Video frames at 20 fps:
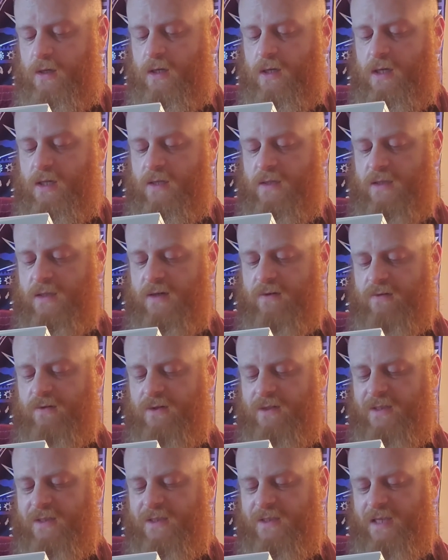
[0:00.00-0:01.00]
and several
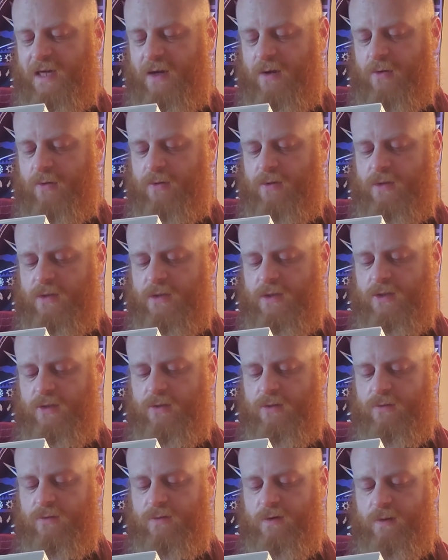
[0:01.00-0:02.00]
sounds
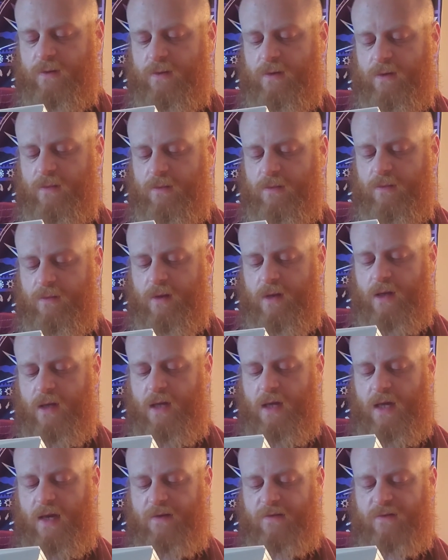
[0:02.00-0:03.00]
issued from them,
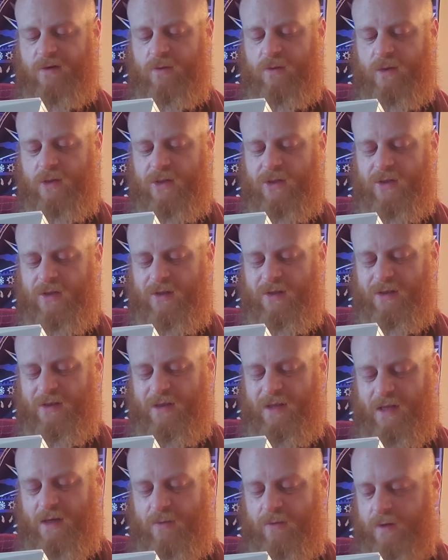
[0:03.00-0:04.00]
after which the
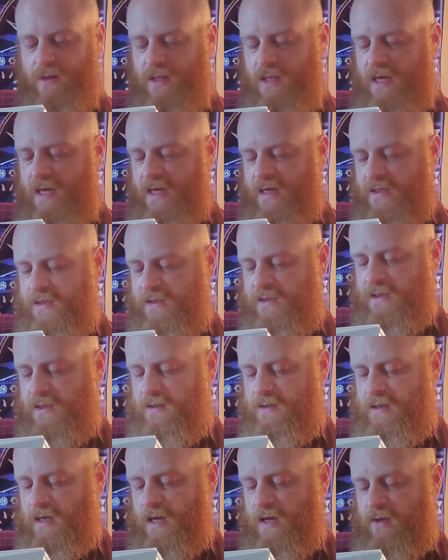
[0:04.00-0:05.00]
thing relaxed
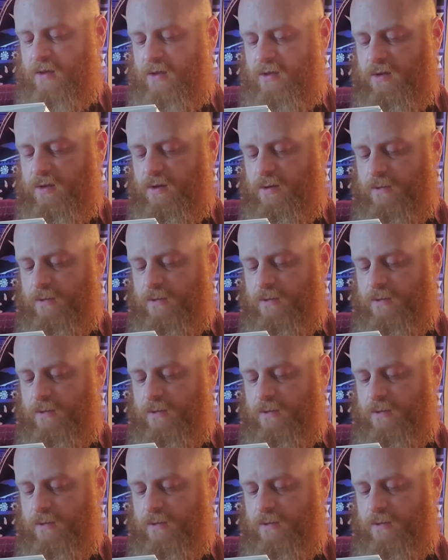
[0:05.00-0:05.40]
in death.